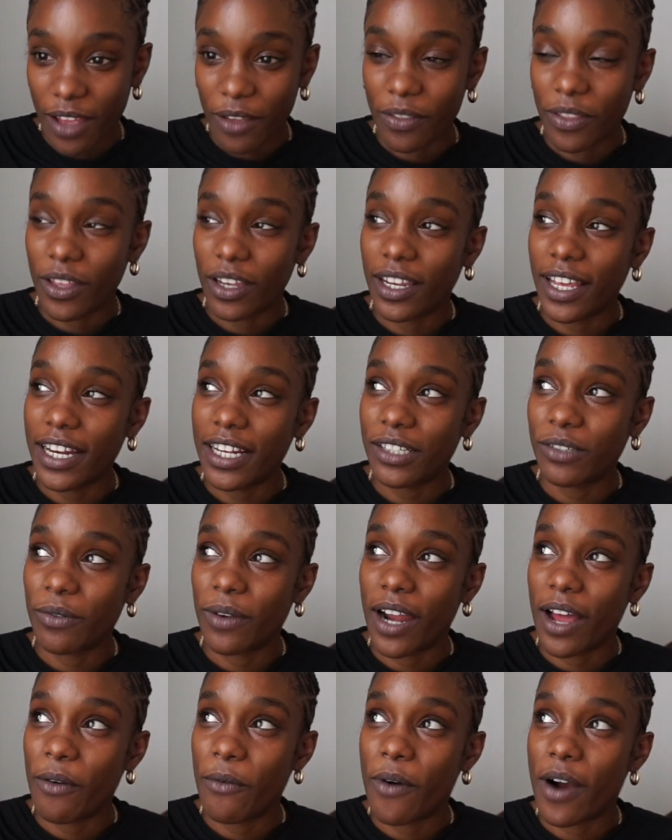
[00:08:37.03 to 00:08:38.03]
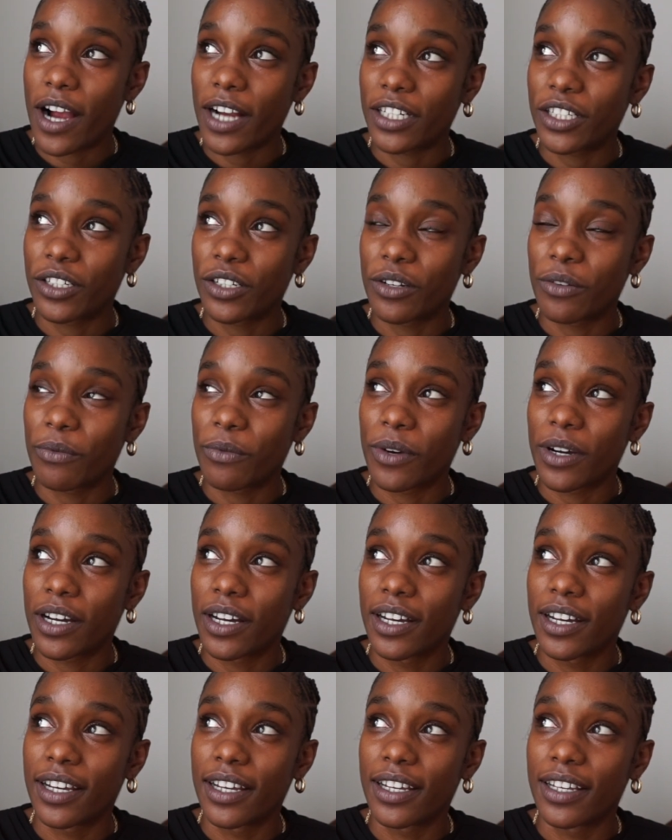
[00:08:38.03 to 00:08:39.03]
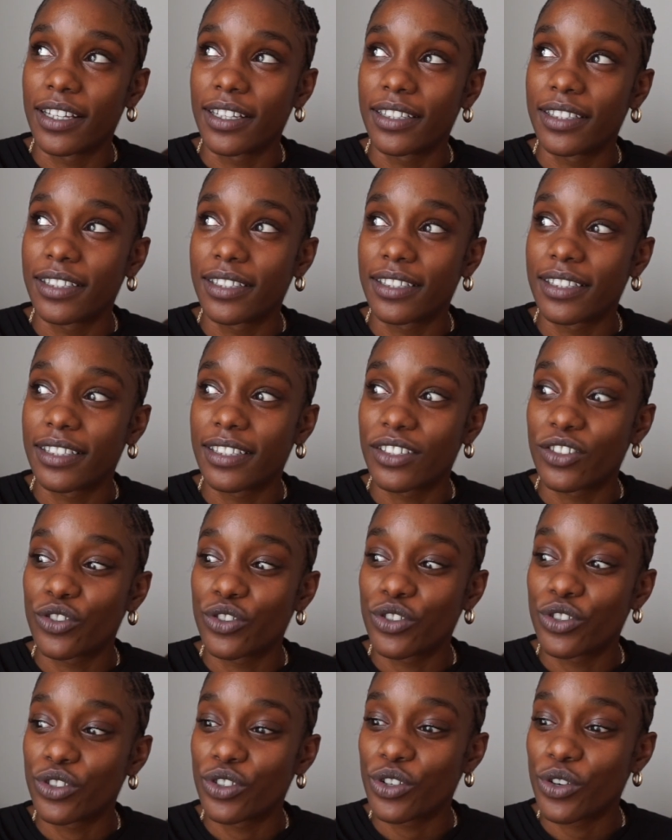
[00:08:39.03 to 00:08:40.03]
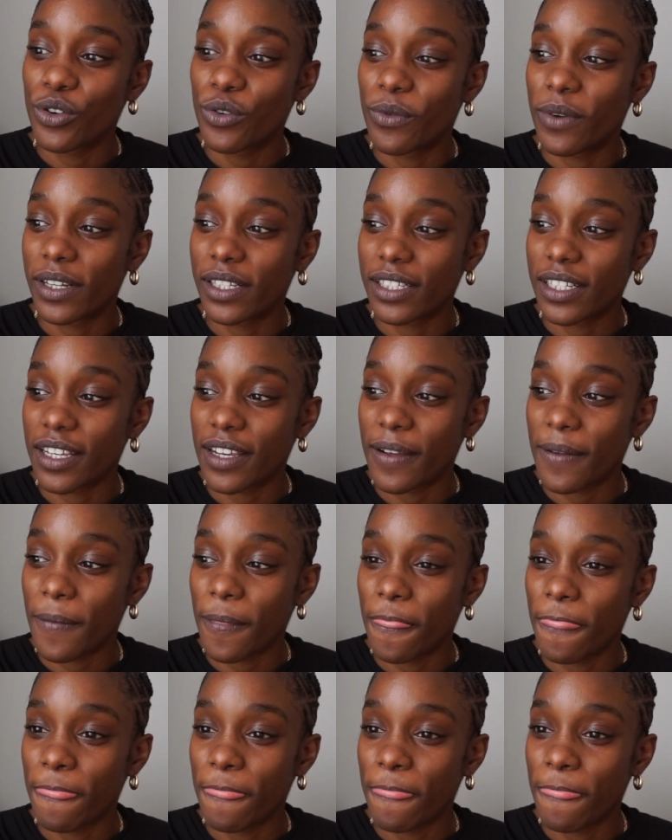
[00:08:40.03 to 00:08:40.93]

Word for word: the latest one I watched was, who was it?